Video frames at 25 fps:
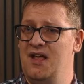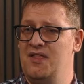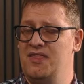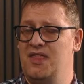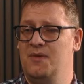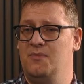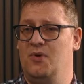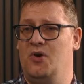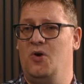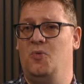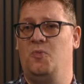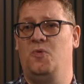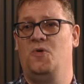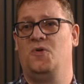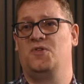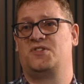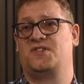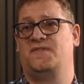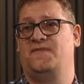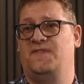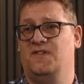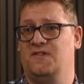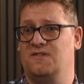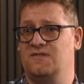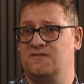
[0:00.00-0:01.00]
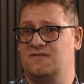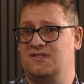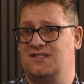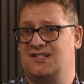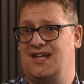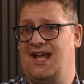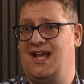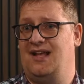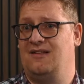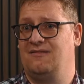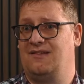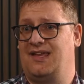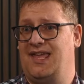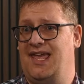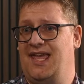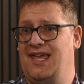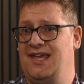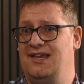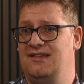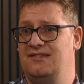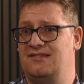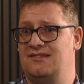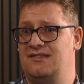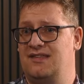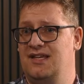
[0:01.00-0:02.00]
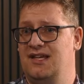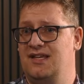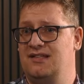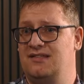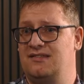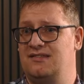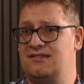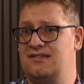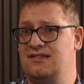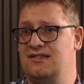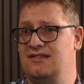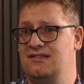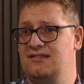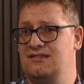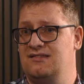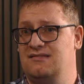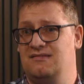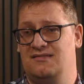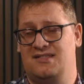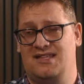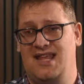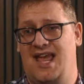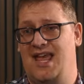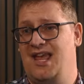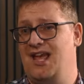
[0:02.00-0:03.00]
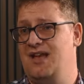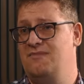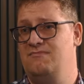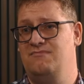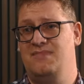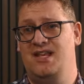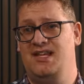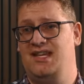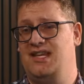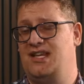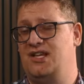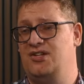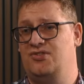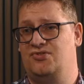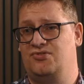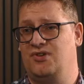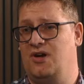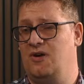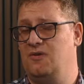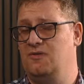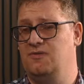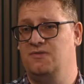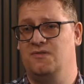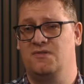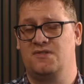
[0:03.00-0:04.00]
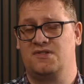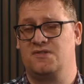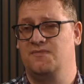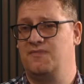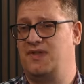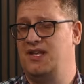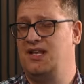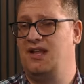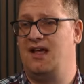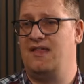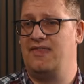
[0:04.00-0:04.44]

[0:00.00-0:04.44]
the more waterfall style keys that say a MIDI controller or something